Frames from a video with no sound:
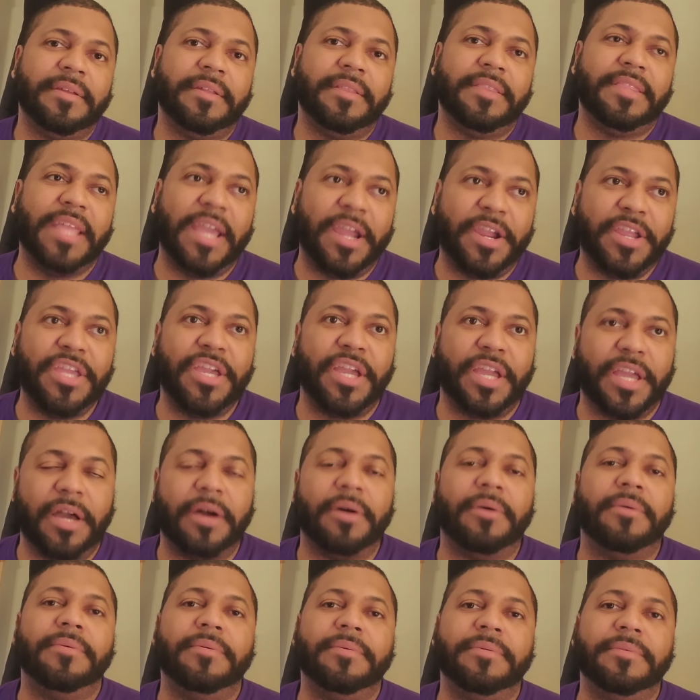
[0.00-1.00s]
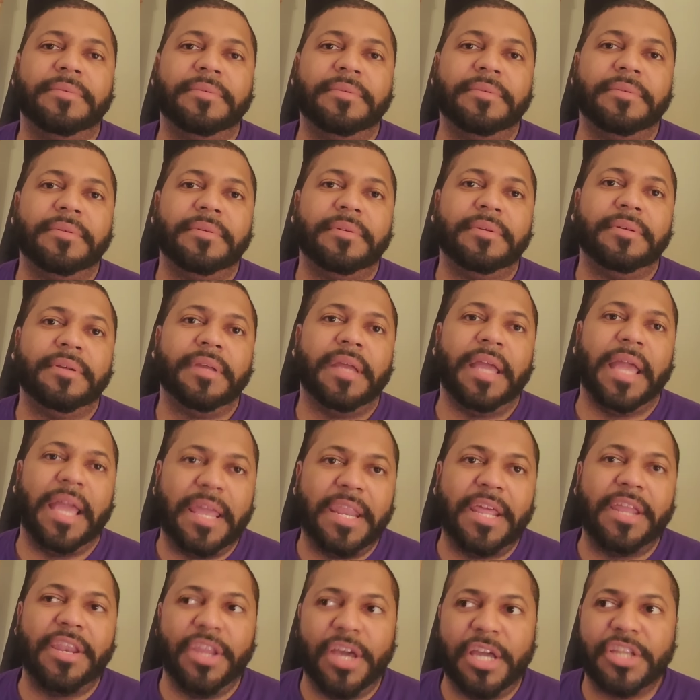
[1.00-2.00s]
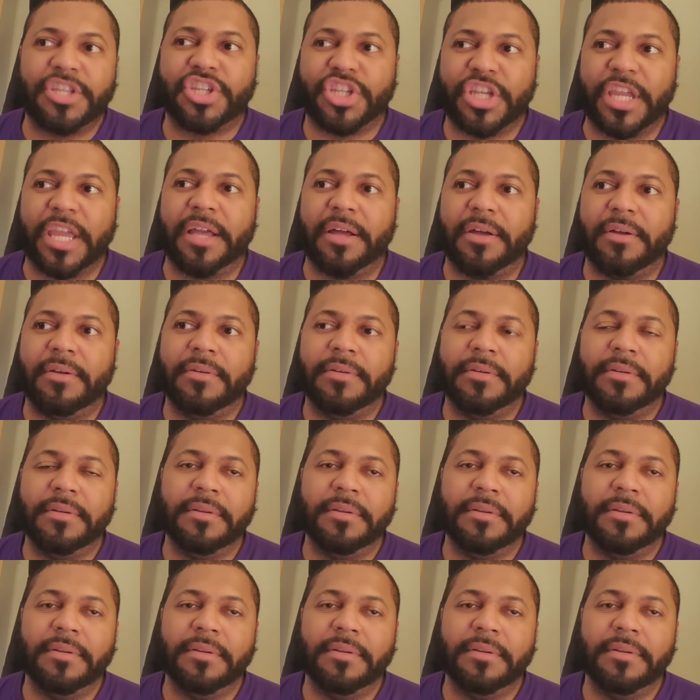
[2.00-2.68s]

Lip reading: There you go. In a nutshell.